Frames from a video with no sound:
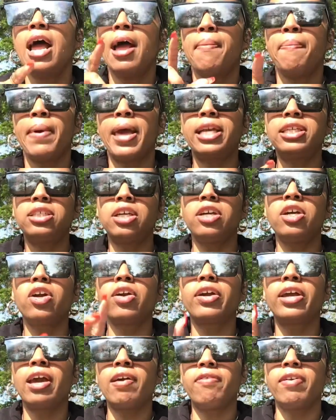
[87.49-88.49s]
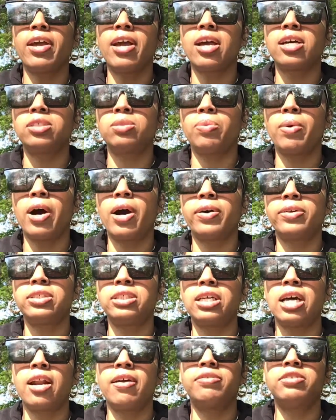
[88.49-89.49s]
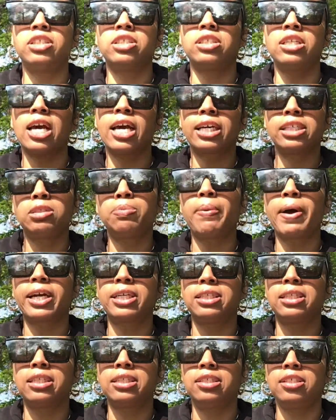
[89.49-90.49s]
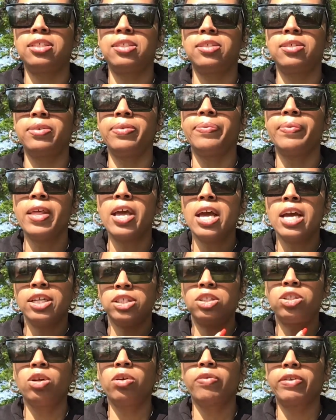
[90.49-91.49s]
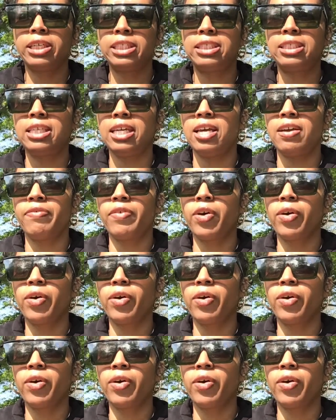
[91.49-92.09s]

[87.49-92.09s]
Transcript: make sure you're giving as well instead of just expecting to receive.